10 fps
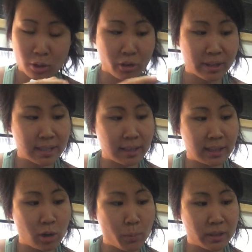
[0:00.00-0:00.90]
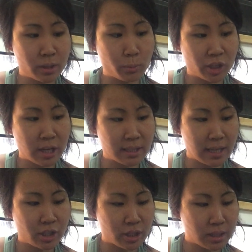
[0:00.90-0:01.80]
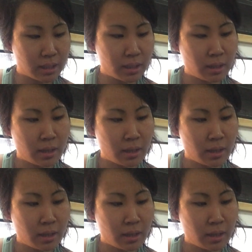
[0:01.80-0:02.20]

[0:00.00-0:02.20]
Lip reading: is already slightly open, so in which case I just